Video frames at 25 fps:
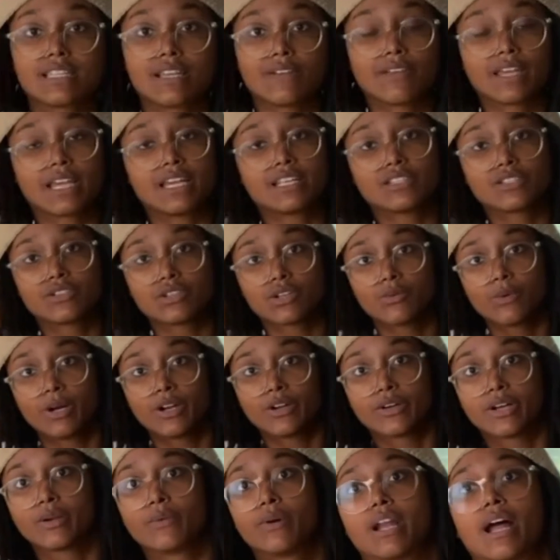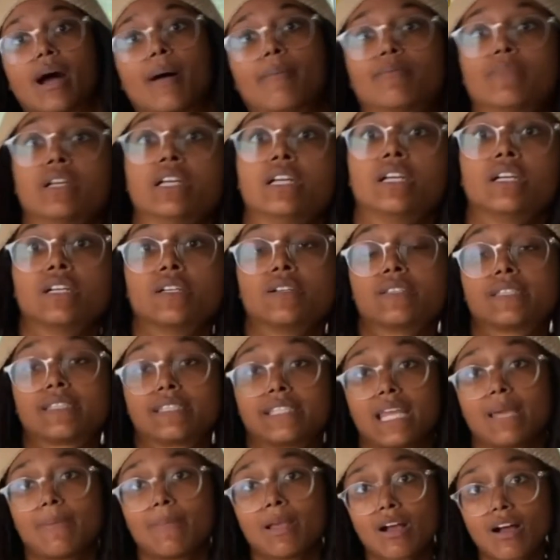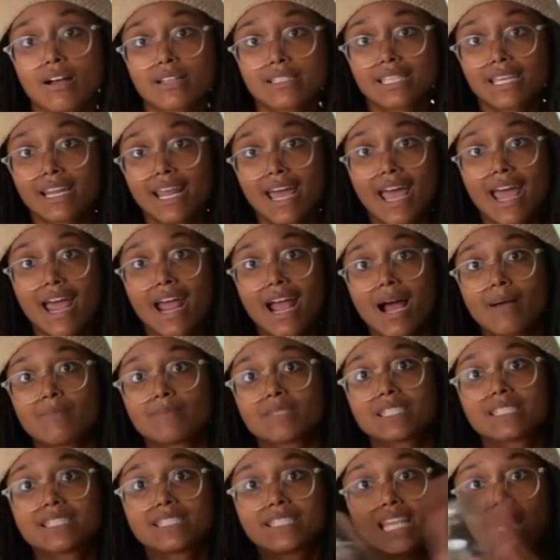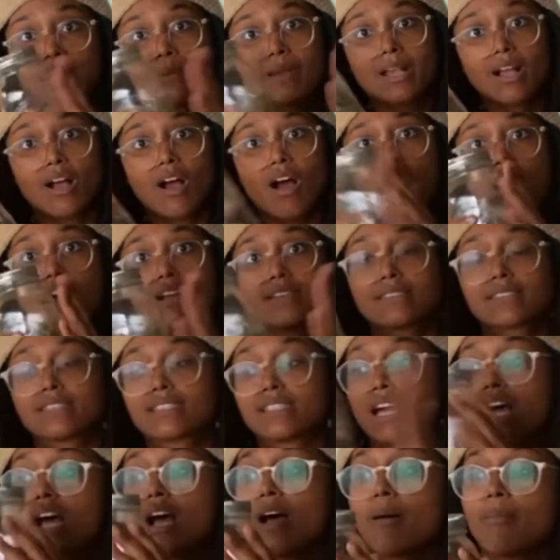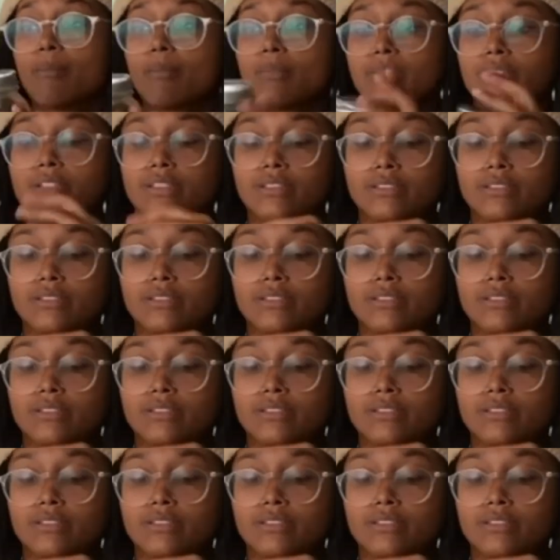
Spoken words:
case you're wondering what I'm steaming on today, I'm steaming on some